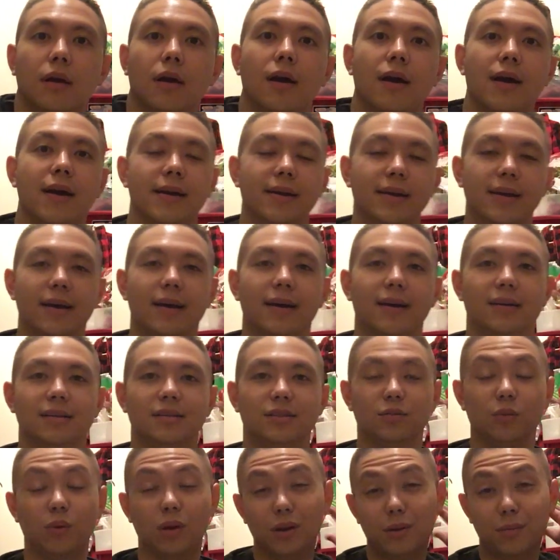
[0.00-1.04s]
Alright
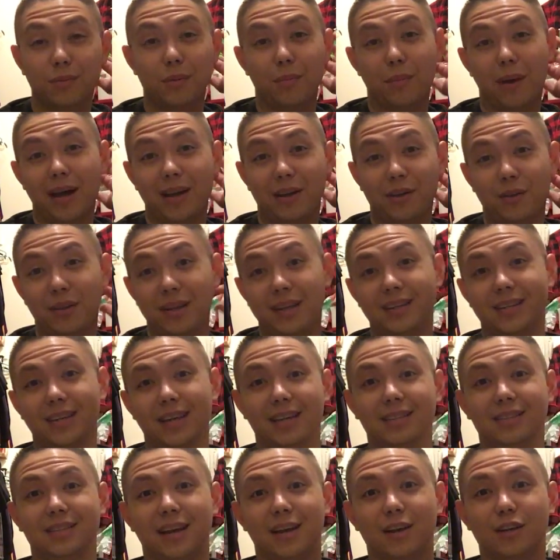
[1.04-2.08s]
guys, welcome to
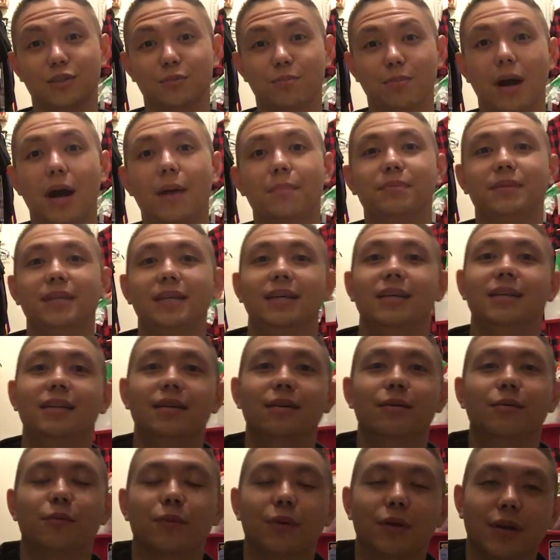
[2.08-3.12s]

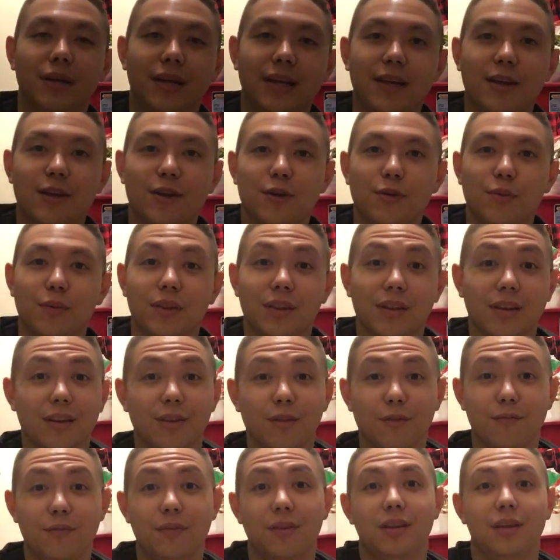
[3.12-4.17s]
MichaelakaTygresPopDen. We're here with
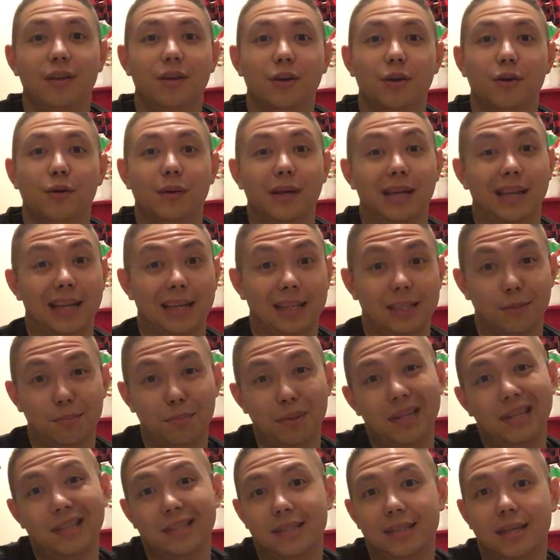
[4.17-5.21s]
another video. It has
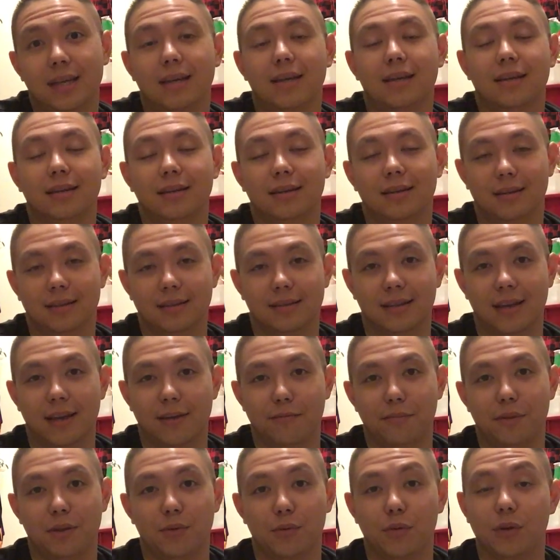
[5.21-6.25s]
been a second because
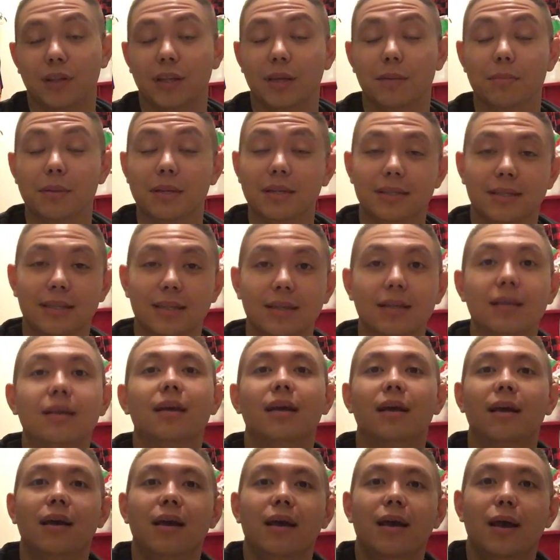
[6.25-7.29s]
I've been really busy,
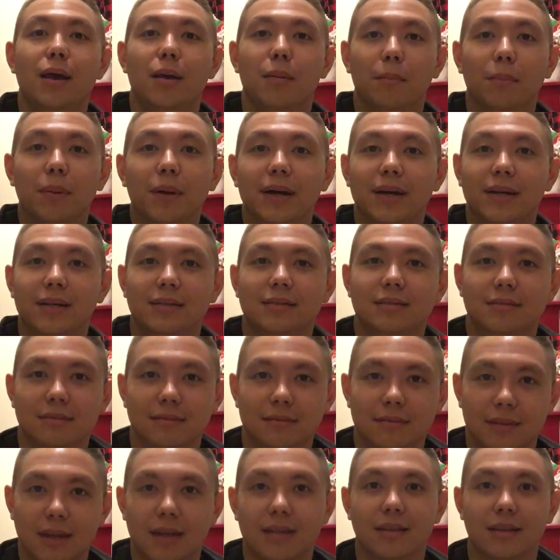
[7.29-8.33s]
but
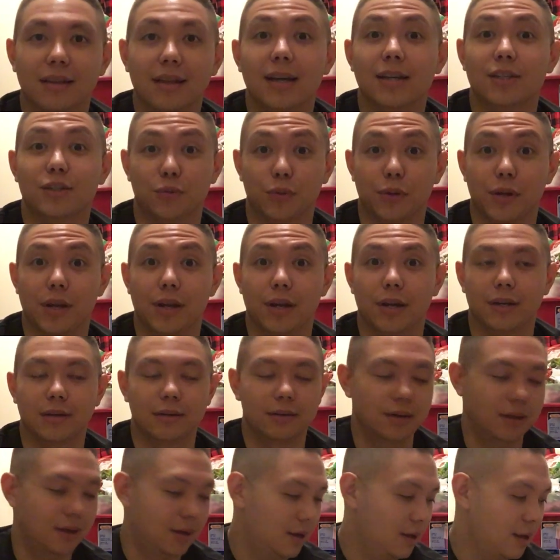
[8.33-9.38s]
nonetheless we're here.
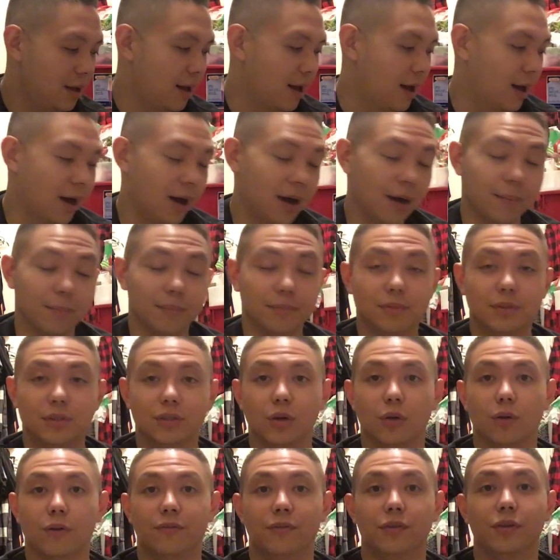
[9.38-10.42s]

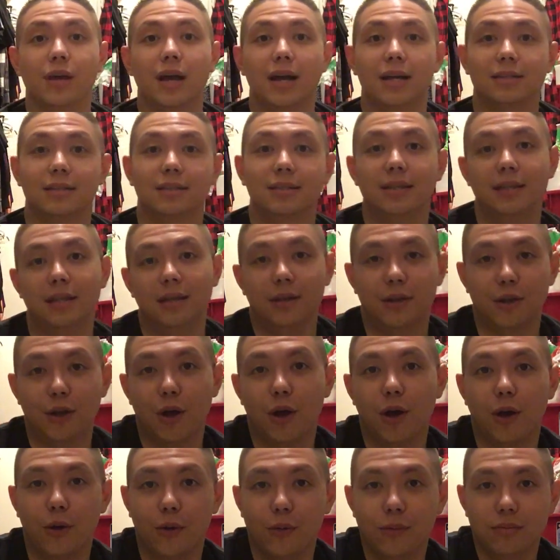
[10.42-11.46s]
So if you guys didn't
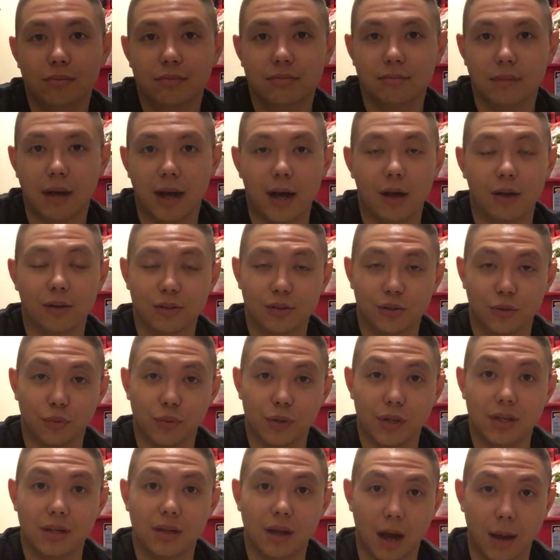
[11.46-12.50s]
know, I also
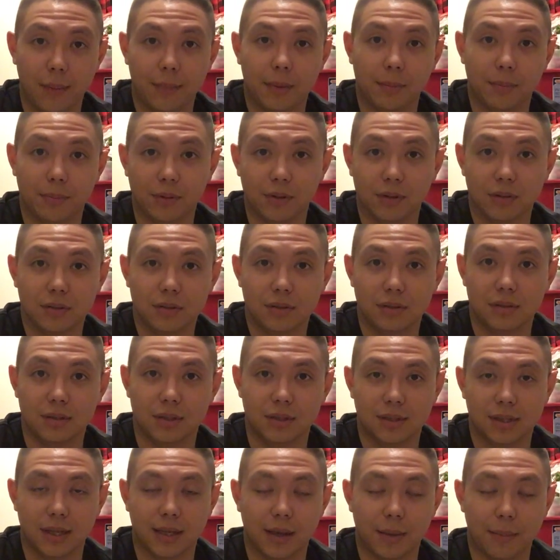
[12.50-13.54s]
read comic books.
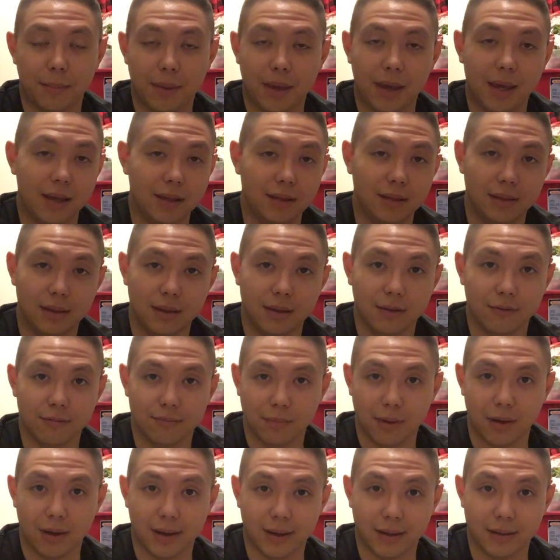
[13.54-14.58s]
It's like a main thing of
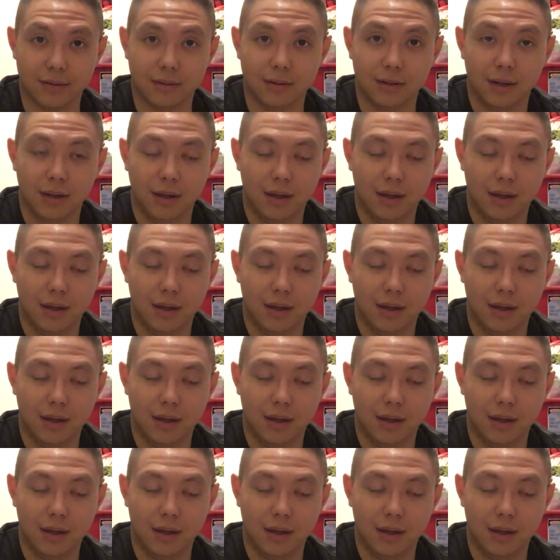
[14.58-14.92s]
mine.